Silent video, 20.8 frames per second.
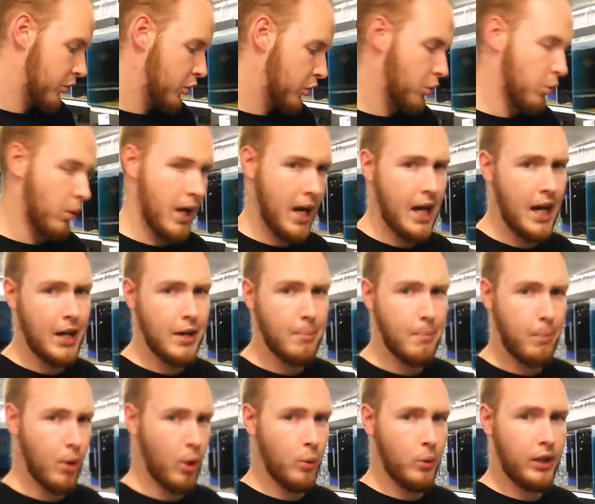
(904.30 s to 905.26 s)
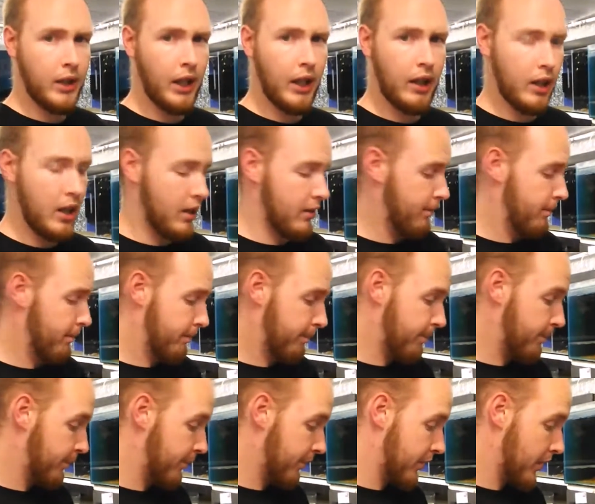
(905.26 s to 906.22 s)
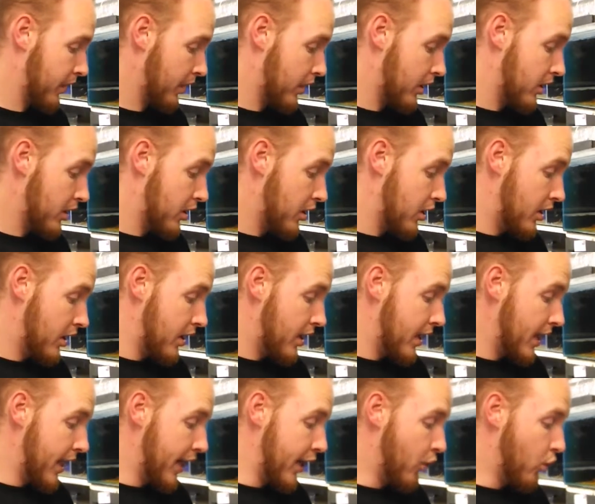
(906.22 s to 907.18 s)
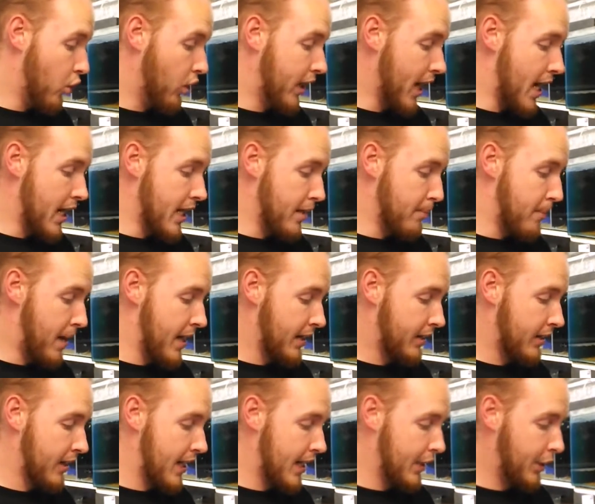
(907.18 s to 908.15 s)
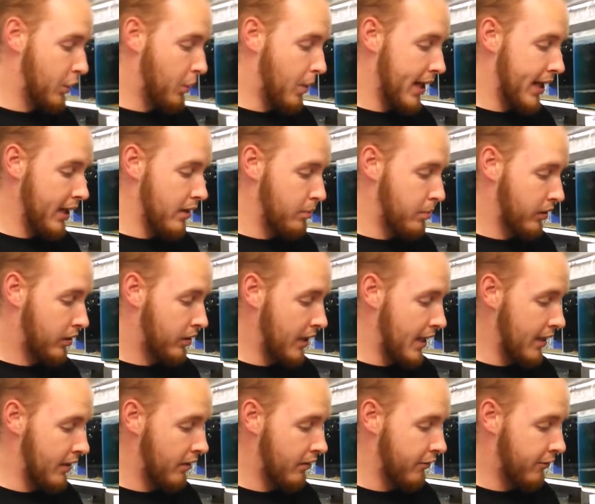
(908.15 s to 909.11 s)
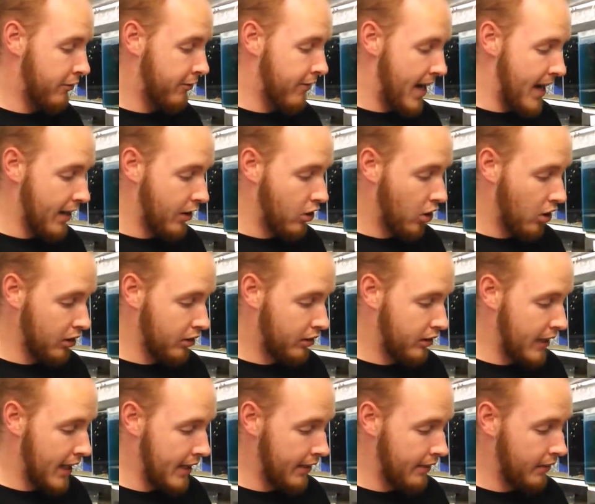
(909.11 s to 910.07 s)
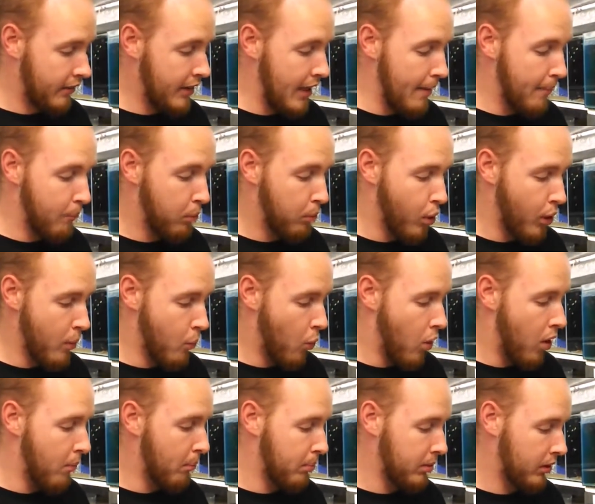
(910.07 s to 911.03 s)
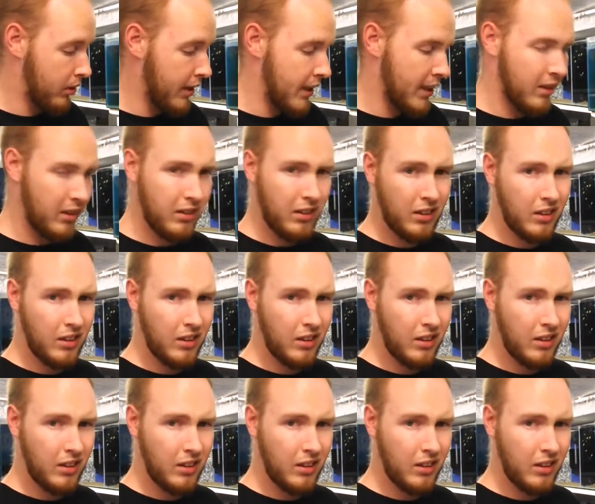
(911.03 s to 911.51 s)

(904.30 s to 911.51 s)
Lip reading: Quite high in protein, that. Inorganic matter, 20%. Fat content, 10.1%.